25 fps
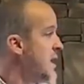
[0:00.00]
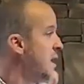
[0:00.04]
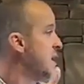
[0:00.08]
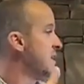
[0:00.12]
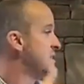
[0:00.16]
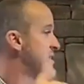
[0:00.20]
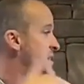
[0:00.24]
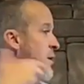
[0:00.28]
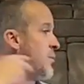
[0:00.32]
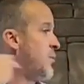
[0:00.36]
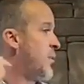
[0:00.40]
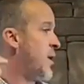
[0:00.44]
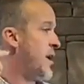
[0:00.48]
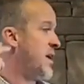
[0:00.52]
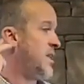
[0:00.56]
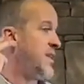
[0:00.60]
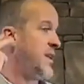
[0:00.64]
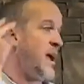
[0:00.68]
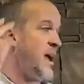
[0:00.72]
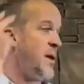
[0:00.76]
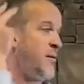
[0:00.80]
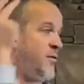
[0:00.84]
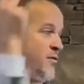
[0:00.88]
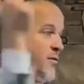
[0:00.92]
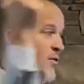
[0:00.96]
Somewhere the
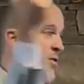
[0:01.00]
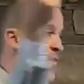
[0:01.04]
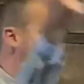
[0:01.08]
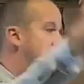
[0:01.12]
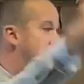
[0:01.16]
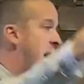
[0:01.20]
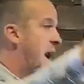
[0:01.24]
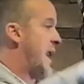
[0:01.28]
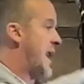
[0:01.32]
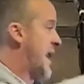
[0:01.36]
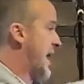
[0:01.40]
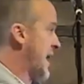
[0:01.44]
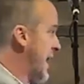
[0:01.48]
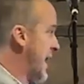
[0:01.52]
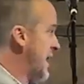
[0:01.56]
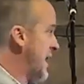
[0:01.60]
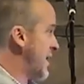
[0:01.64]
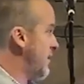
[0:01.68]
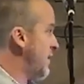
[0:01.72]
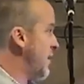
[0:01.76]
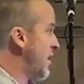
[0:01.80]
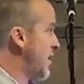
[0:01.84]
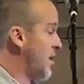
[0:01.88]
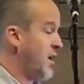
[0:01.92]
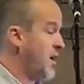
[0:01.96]
day before that, I got it
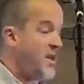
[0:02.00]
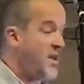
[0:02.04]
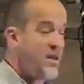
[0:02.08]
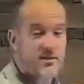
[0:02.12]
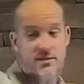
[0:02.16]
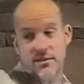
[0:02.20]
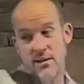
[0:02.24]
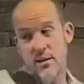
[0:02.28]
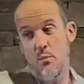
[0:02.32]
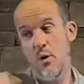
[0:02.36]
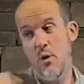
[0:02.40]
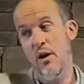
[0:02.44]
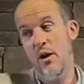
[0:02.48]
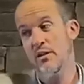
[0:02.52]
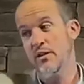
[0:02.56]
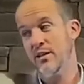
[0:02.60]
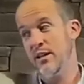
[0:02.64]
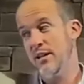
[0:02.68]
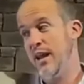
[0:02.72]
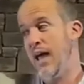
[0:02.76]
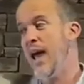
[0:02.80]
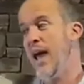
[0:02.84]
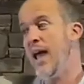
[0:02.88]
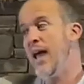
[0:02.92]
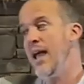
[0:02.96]
wrong. Somewhere
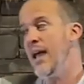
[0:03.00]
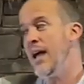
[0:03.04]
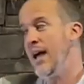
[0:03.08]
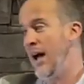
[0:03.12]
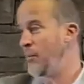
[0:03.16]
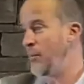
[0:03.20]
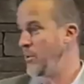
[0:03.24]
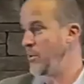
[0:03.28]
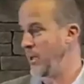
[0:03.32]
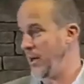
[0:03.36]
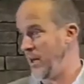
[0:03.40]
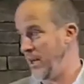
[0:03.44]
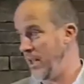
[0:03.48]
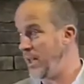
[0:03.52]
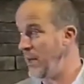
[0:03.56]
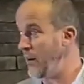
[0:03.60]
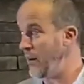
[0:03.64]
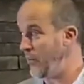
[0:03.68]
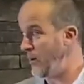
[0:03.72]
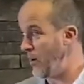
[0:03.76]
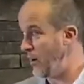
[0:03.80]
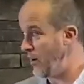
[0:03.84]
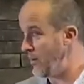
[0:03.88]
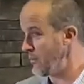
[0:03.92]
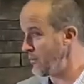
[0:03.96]
today, I'm going to get it
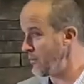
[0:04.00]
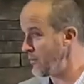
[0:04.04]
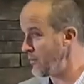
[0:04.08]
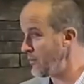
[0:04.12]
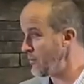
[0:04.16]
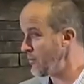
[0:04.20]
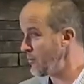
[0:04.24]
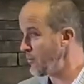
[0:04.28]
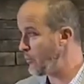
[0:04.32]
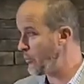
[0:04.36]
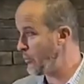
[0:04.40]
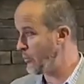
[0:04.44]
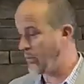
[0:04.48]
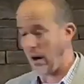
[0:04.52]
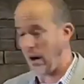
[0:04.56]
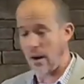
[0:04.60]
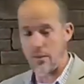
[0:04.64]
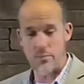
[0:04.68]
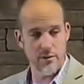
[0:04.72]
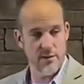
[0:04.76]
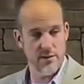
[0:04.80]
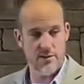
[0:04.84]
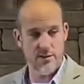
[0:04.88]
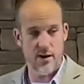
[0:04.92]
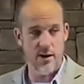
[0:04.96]
wrong.
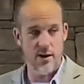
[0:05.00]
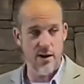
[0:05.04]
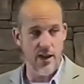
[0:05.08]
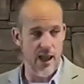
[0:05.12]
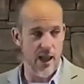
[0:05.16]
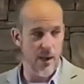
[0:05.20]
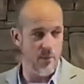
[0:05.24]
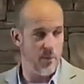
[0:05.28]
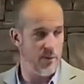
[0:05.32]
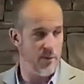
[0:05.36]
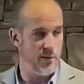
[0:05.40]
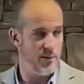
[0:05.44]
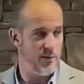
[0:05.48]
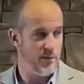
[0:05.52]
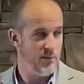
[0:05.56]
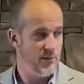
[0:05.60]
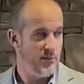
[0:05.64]
Probably has already happened.